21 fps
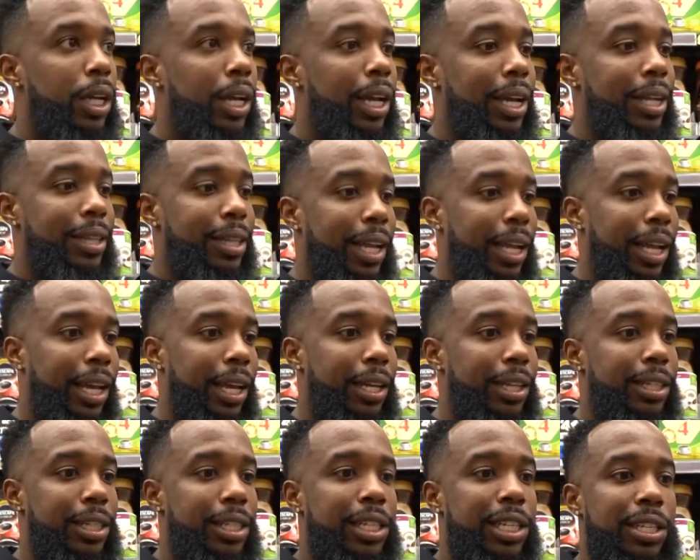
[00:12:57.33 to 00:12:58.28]
And
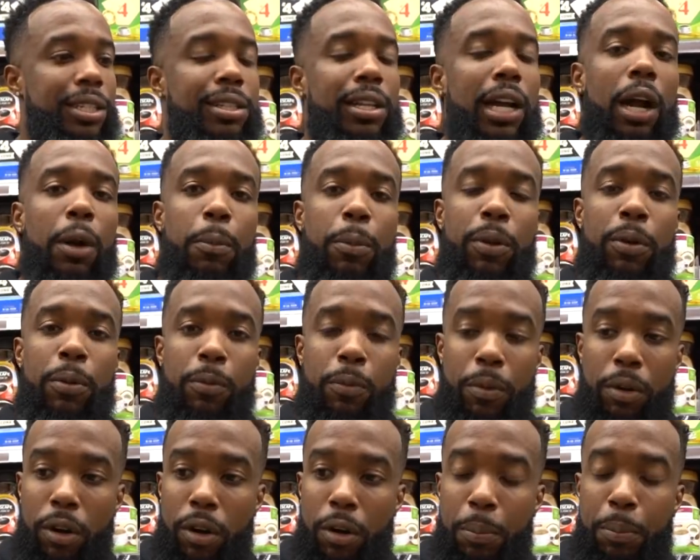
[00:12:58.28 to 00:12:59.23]
then she stopped
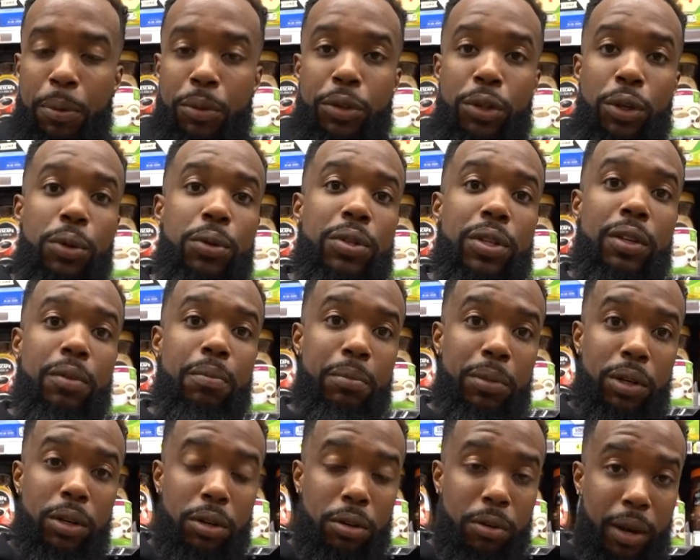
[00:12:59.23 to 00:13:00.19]
uh, producing
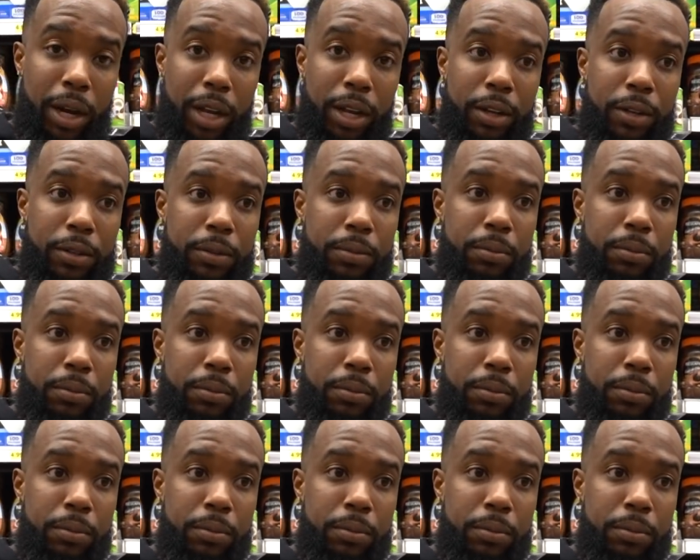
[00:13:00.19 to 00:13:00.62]
milk, right?